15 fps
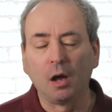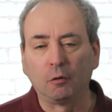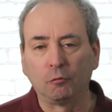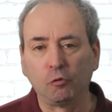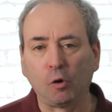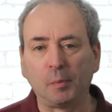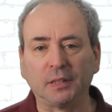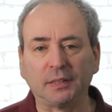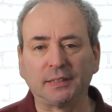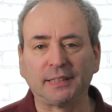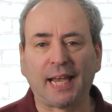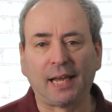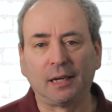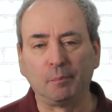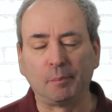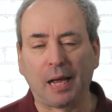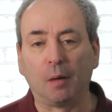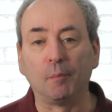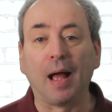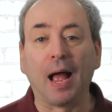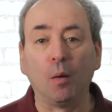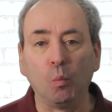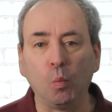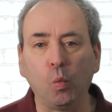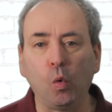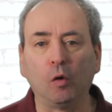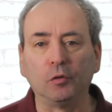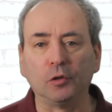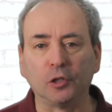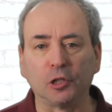Robert Tannenbaum and
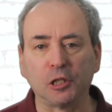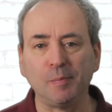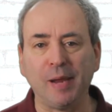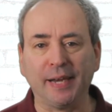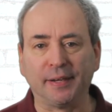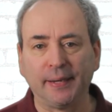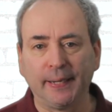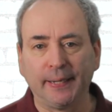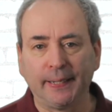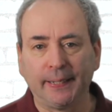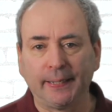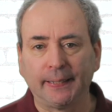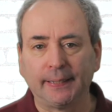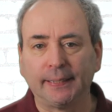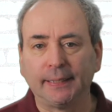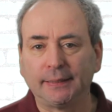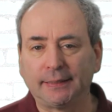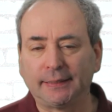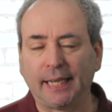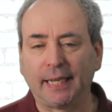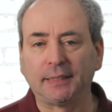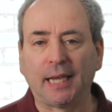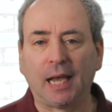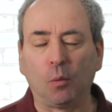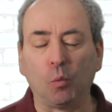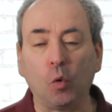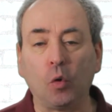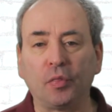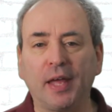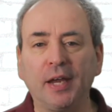Warren Schmidt set out
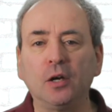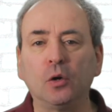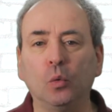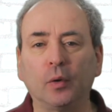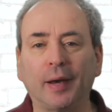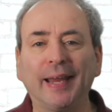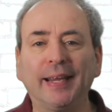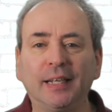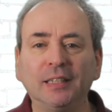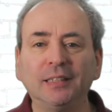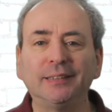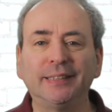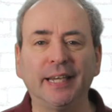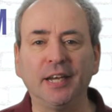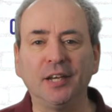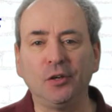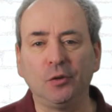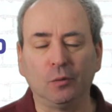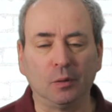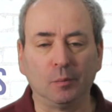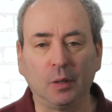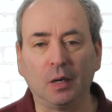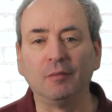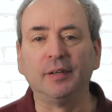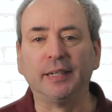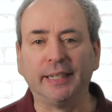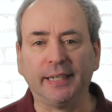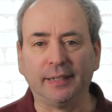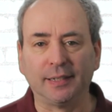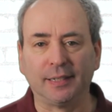what they called a continuum of
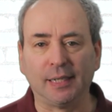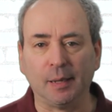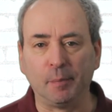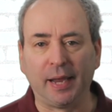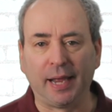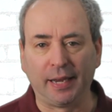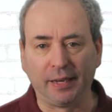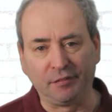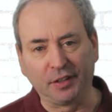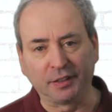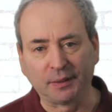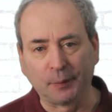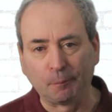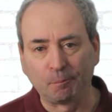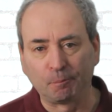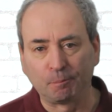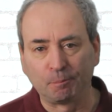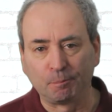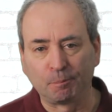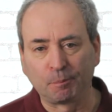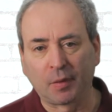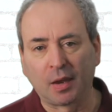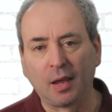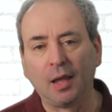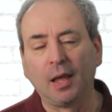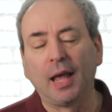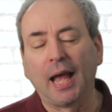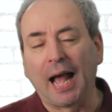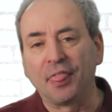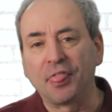leadership behaviours.
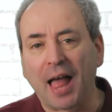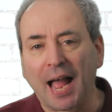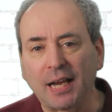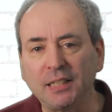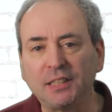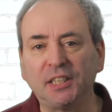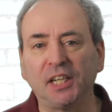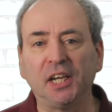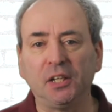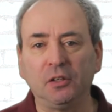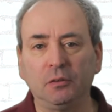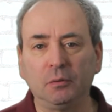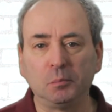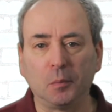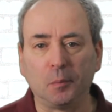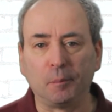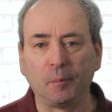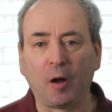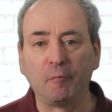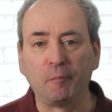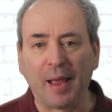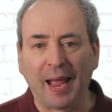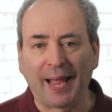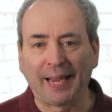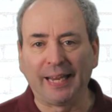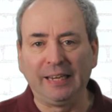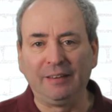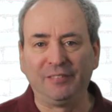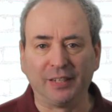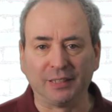And that continuum of
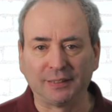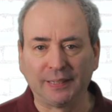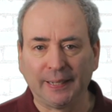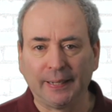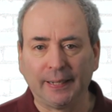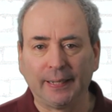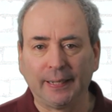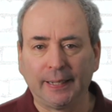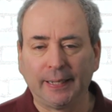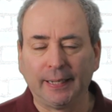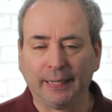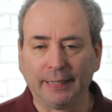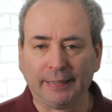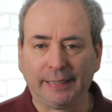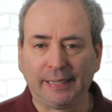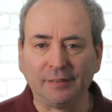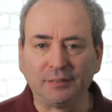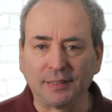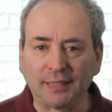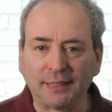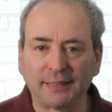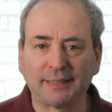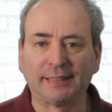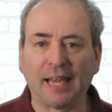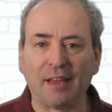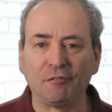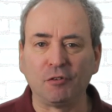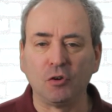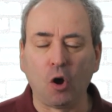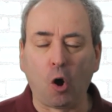behaviours gives us
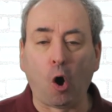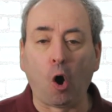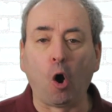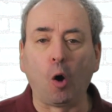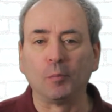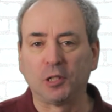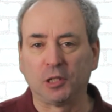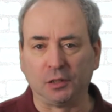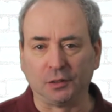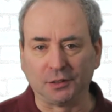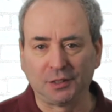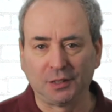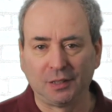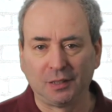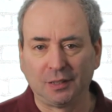7 options